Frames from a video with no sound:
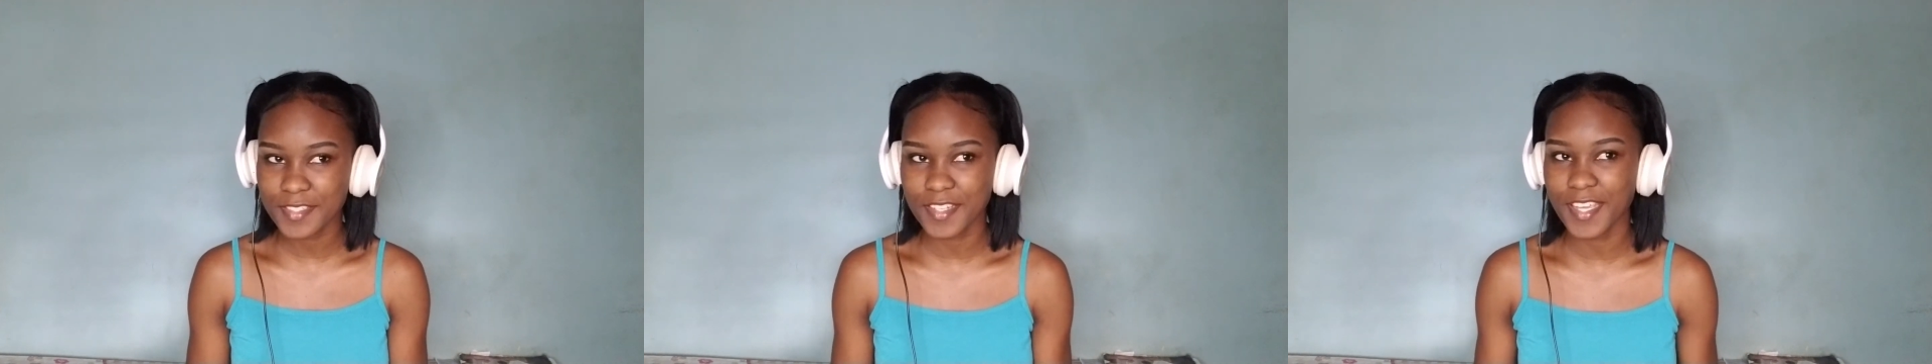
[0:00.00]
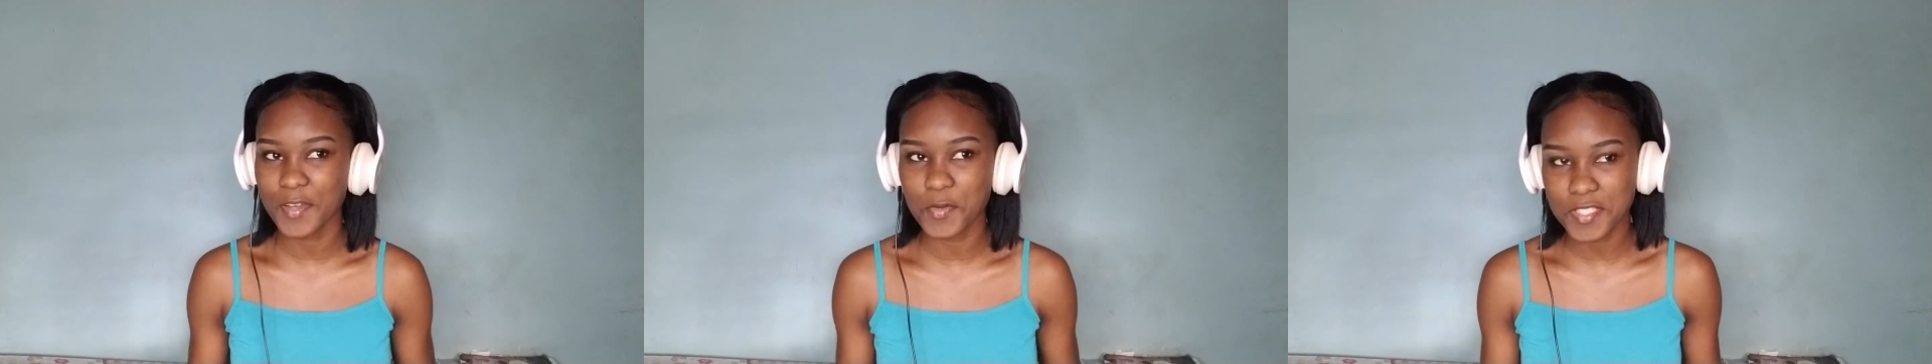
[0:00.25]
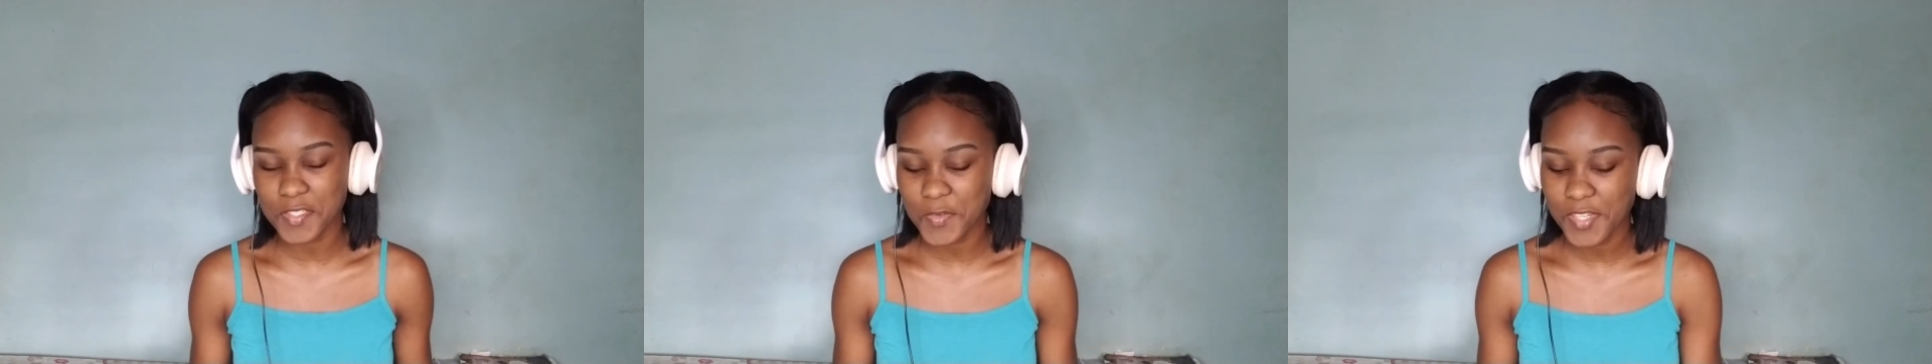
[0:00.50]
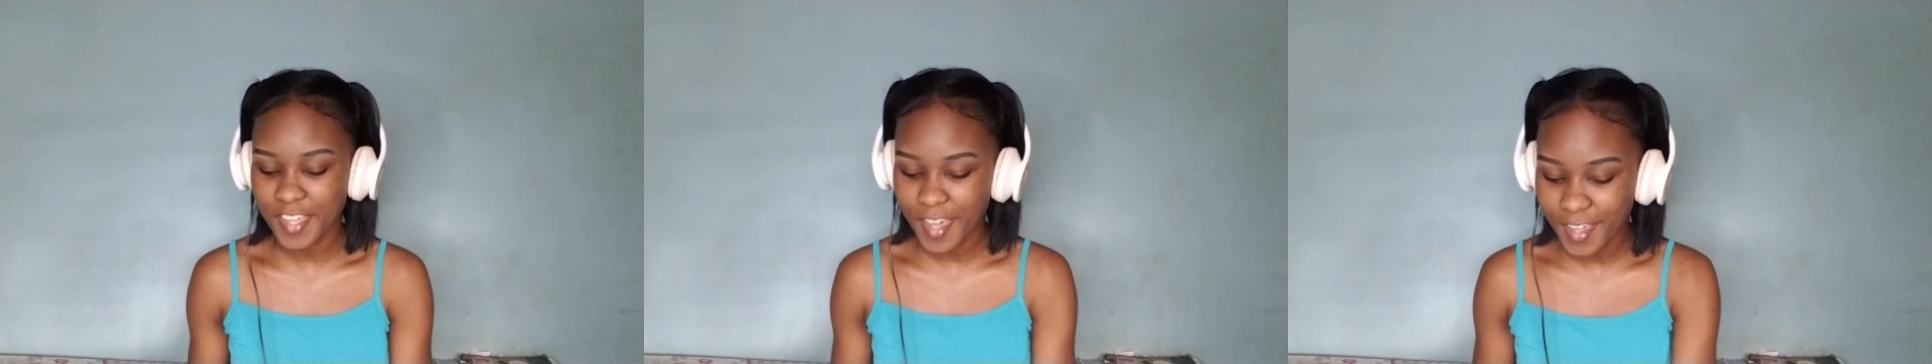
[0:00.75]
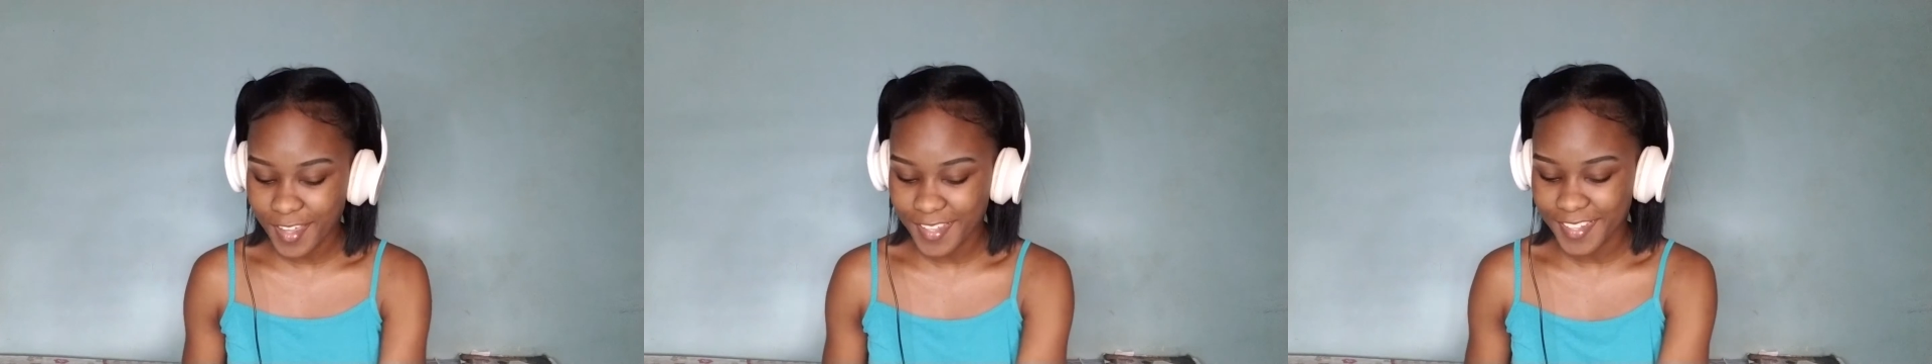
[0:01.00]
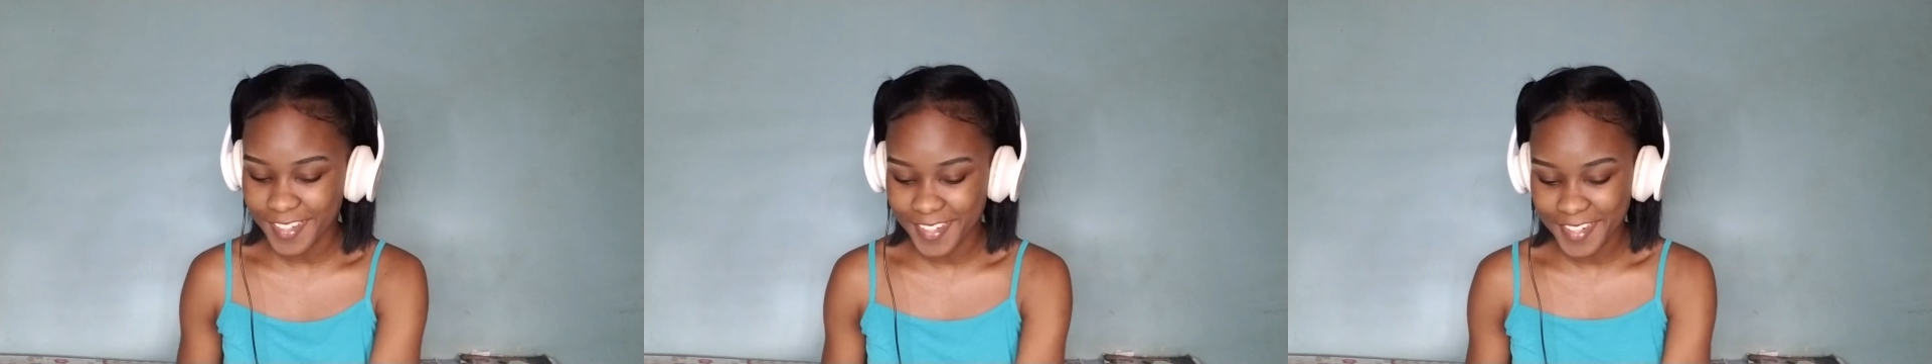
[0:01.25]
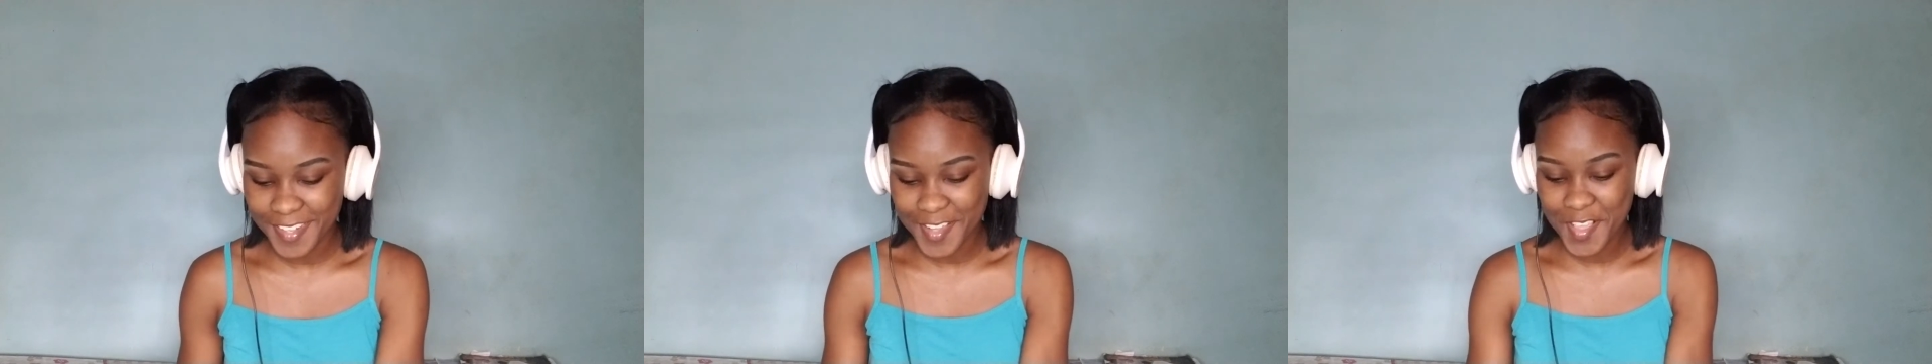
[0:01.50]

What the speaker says: So, like, what's going on?